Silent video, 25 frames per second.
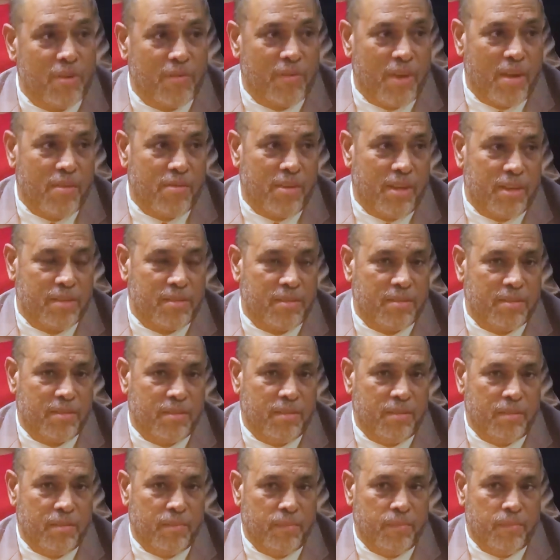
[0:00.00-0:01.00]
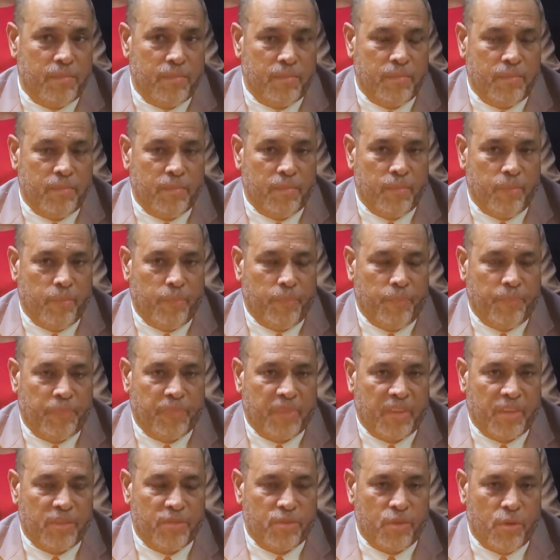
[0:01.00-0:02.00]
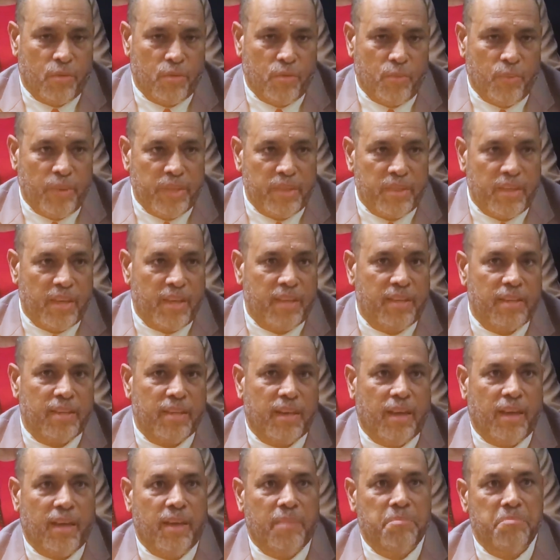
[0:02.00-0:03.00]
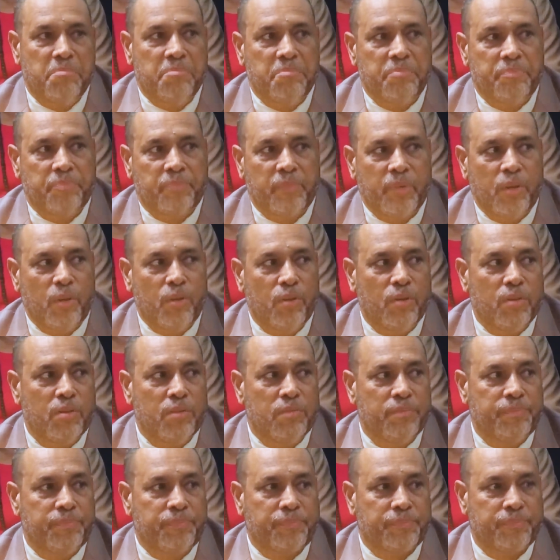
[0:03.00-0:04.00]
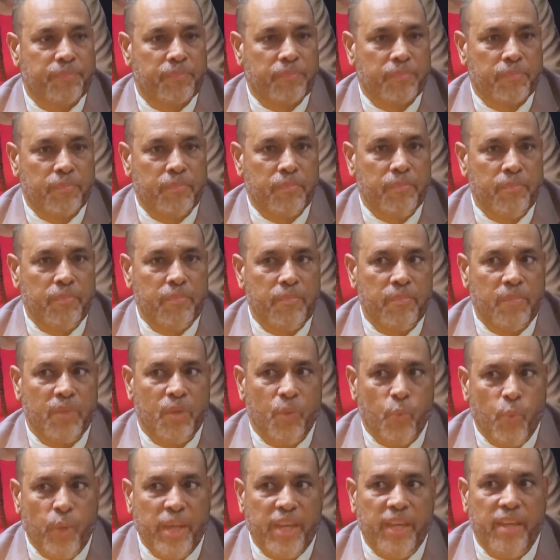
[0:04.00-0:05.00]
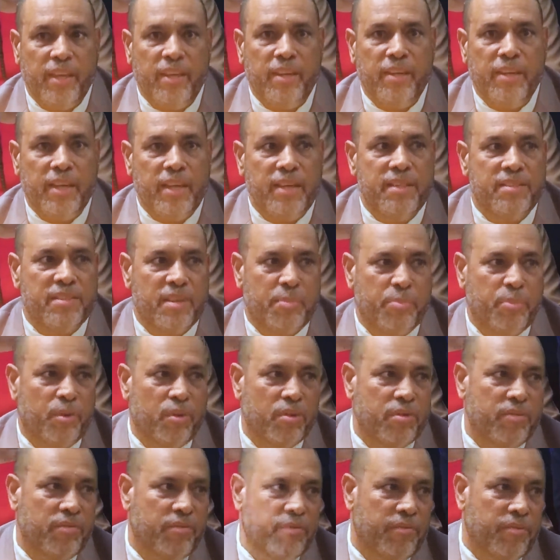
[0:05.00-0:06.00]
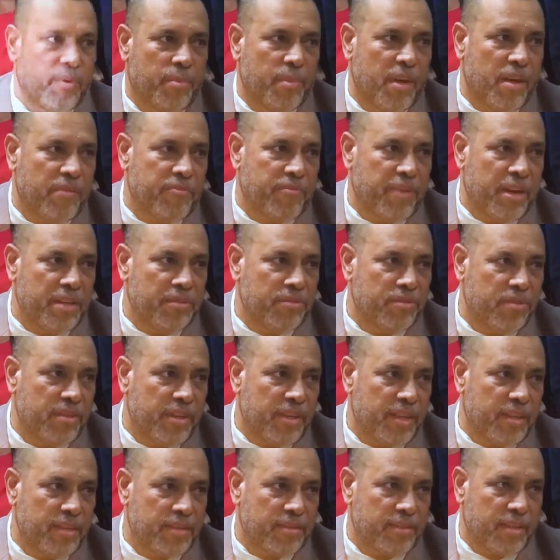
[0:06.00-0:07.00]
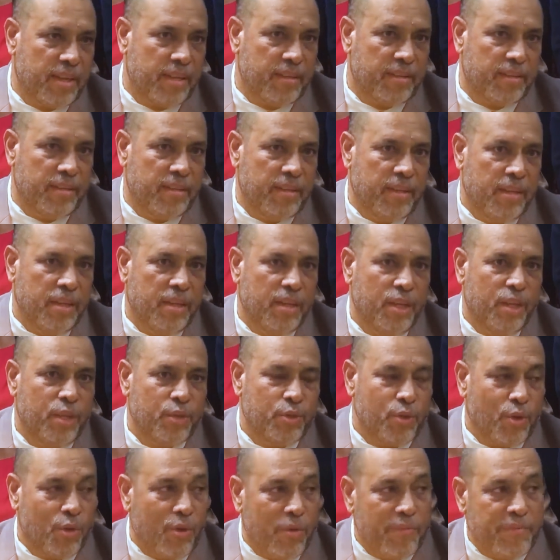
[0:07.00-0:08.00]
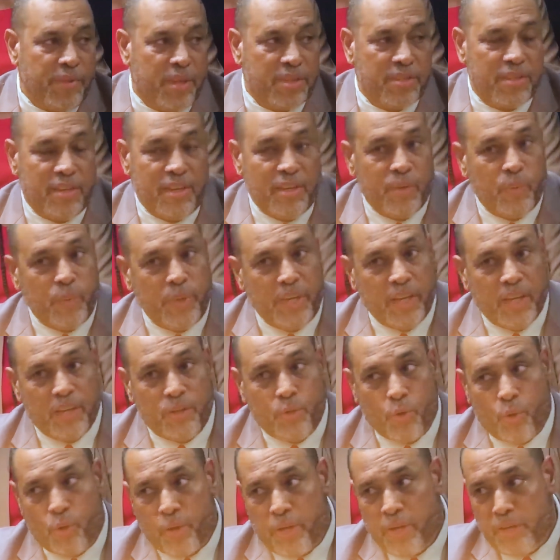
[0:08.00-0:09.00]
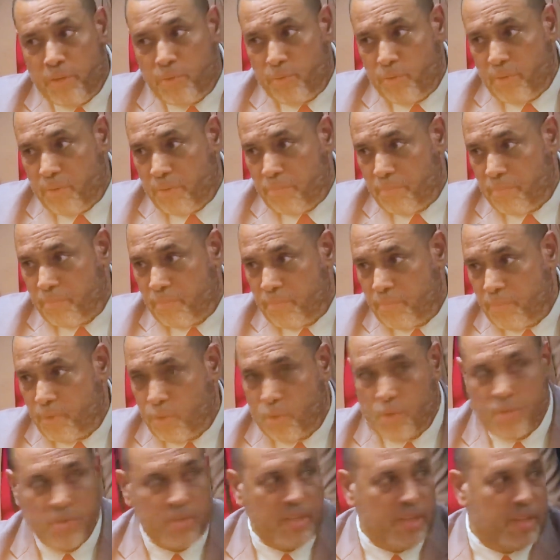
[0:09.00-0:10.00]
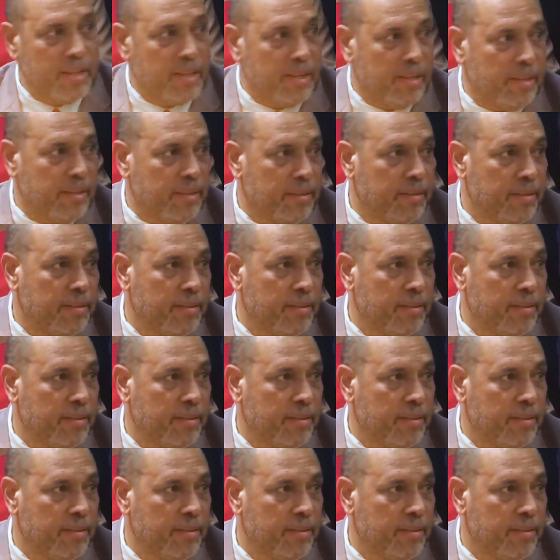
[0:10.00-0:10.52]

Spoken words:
around us. So with that, look, we need support from our friends on the other side. So obviously we are talking to them constantly.